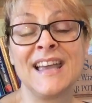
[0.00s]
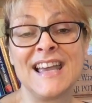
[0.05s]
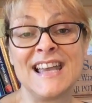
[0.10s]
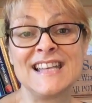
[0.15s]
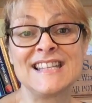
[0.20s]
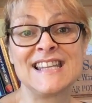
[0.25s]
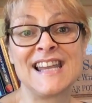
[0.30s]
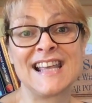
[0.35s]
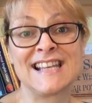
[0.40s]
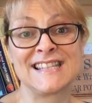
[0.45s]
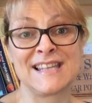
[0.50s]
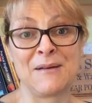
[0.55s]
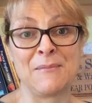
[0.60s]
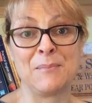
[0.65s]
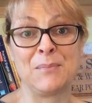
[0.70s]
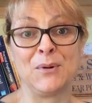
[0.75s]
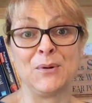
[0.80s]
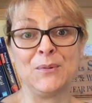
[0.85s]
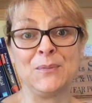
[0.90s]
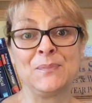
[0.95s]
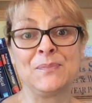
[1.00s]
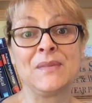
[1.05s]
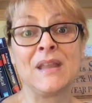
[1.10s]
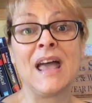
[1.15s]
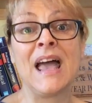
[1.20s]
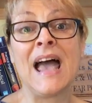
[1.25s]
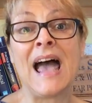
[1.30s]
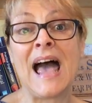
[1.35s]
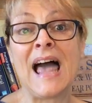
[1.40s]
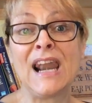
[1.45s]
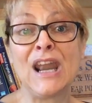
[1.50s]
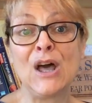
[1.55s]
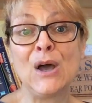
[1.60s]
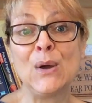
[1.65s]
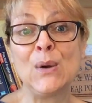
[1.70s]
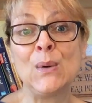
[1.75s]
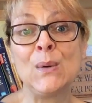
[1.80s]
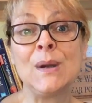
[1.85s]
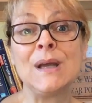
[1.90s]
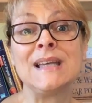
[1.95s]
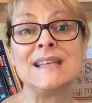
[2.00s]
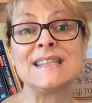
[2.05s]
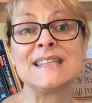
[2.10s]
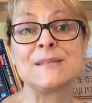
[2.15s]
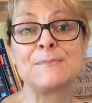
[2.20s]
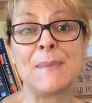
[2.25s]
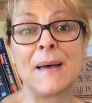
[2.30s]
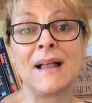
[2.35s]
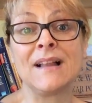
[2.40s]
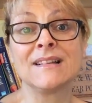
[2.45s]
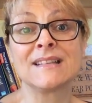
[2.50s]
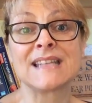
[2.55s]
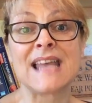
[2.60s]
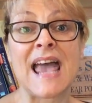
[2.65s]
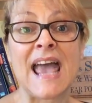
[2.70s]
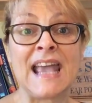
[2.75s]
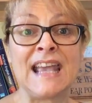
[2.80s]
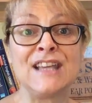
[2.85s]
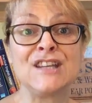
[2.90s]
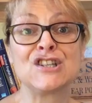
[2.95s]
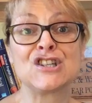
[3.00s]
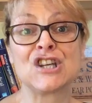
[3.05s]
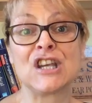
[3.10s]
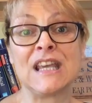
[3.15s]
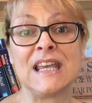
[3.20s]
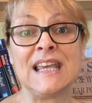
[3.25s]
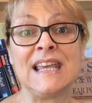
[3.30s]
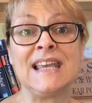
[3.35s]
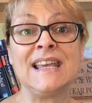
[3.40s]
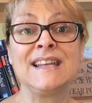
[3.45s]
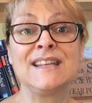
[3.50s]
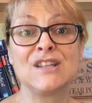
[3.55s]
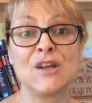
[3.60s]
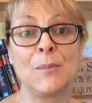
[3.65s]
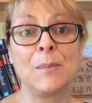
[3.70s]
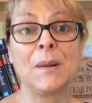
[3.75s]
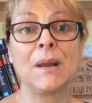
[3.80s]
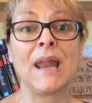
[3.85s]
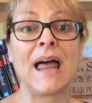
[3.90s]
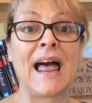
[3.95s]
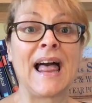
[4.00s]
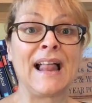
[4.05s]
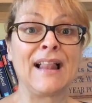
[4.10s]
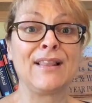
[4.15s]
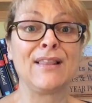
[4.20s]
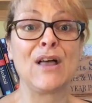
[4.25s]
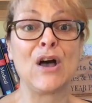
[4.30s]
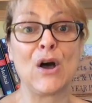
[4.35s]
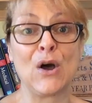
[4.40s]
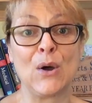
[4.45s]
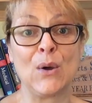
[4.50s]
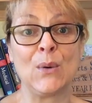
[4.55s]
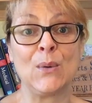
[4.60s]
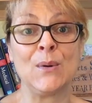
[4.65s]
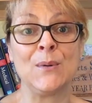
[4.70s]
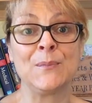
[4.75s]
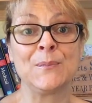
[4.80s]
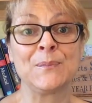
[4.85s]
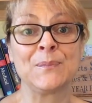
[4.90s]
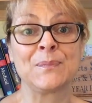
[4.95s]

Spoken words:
Here's an example. Hello is spelt H-E-L-L-O.